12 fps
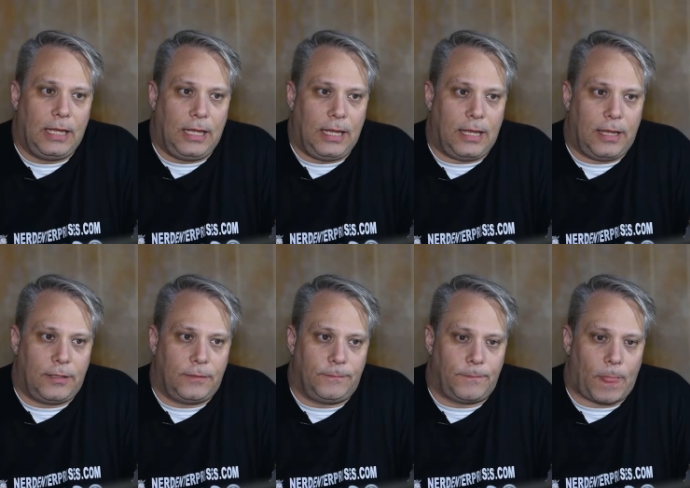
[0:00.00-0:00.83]

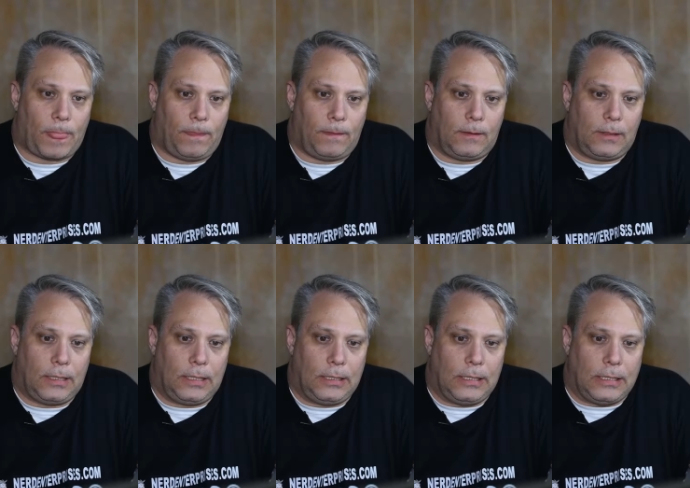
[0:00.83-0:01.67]
And
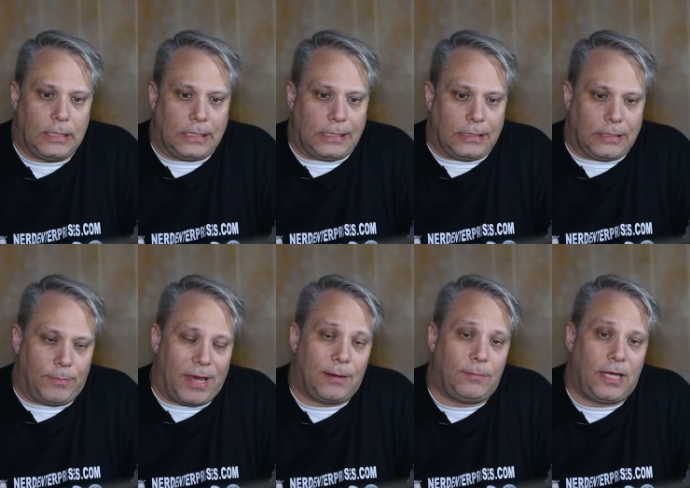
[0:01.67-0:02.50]
the
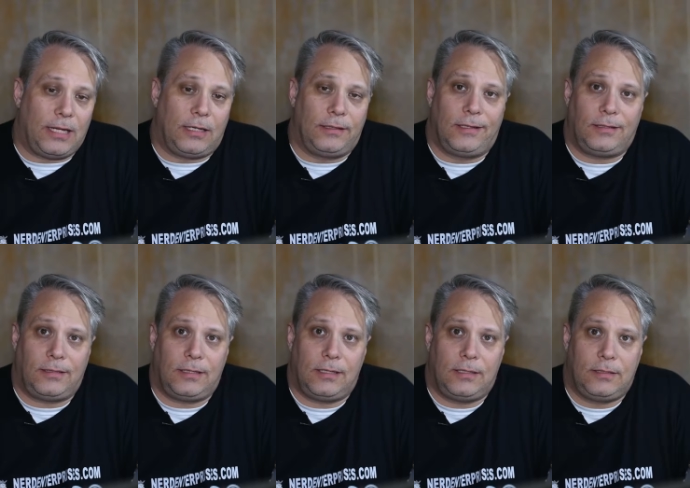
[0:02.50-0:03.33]
bottom line on this
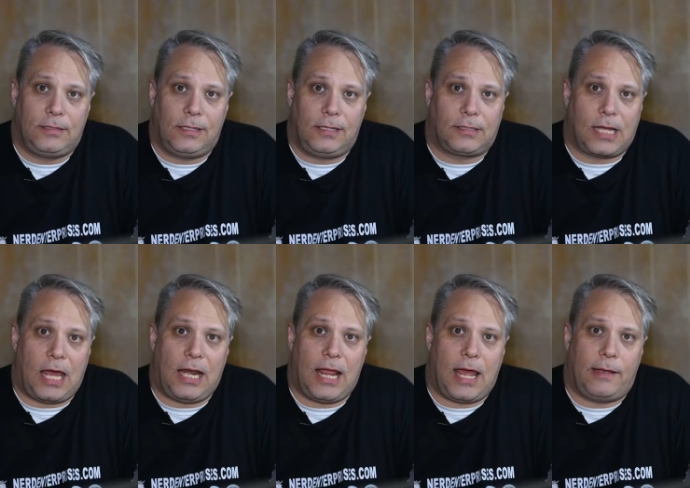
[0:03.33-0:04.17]
is it's got
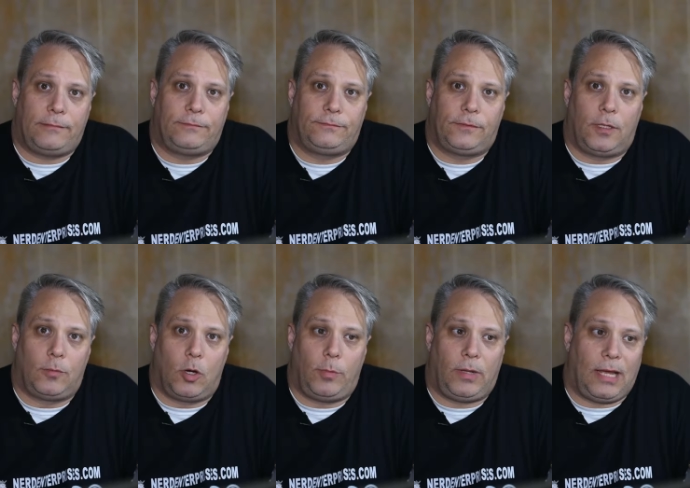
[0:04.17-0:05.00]
to have a
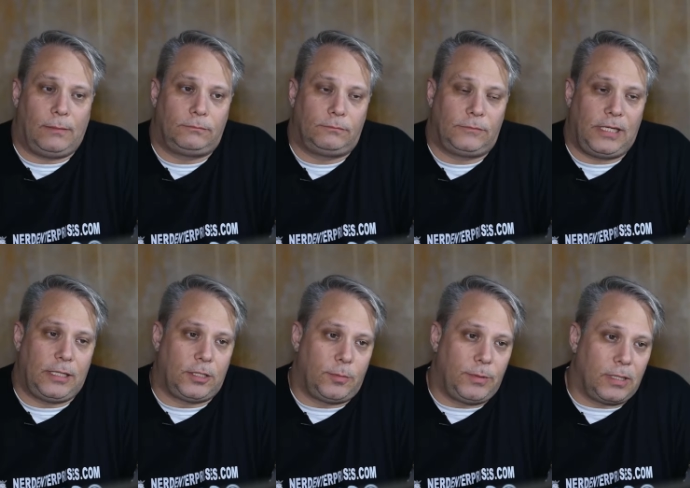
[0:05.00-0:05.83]
mobile app, and it
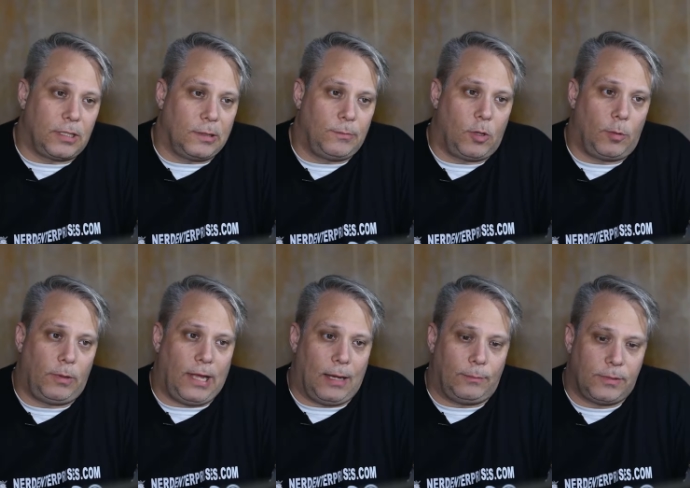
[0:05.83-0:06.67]
should be a good mobile
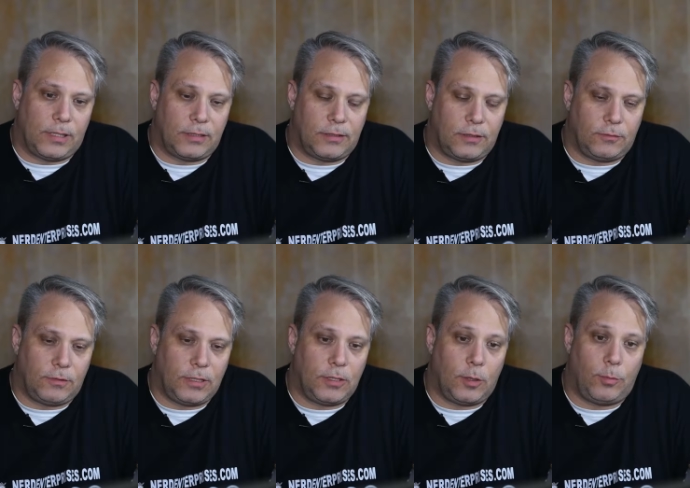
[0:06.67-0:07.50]
app, because there's
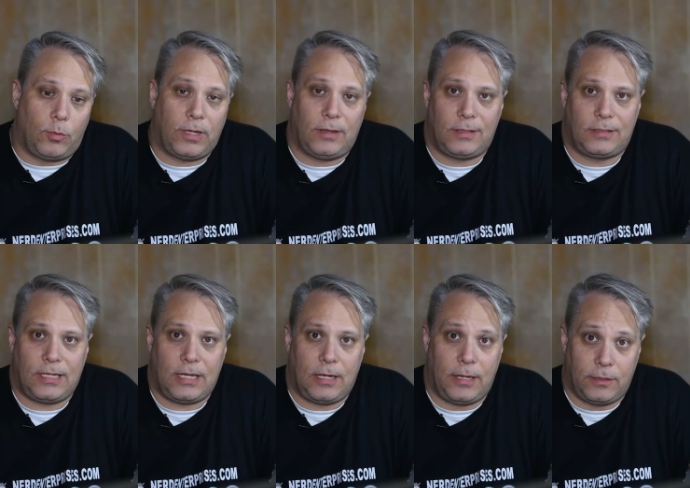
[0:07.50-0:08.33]
really no point in this day
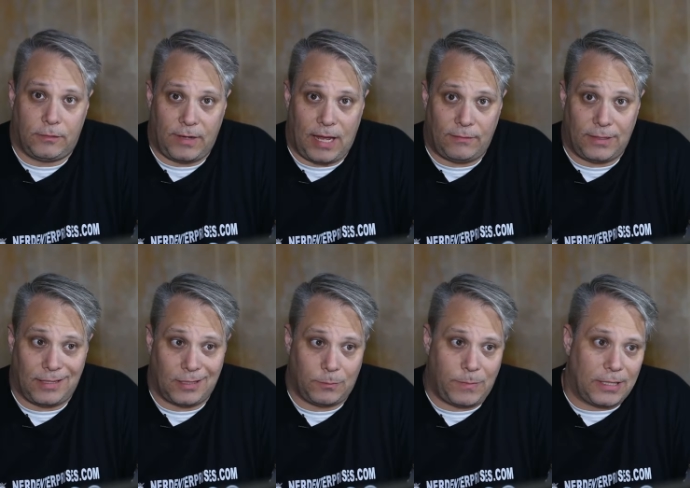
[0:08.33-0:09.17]
and age of having an
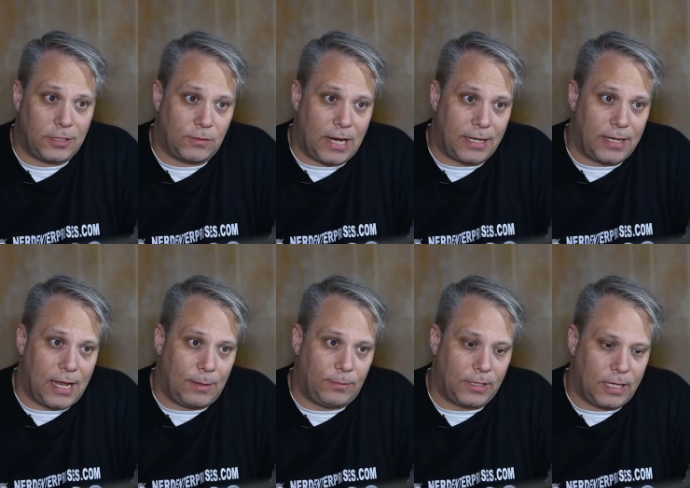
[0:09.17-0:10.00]
expense tracking
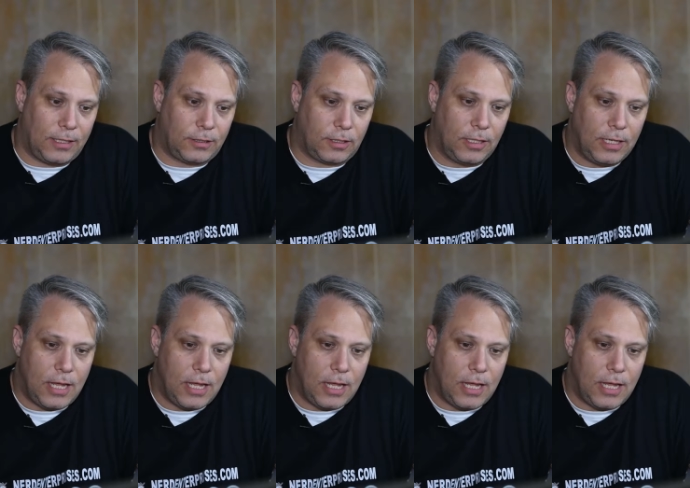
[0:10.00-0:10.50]
application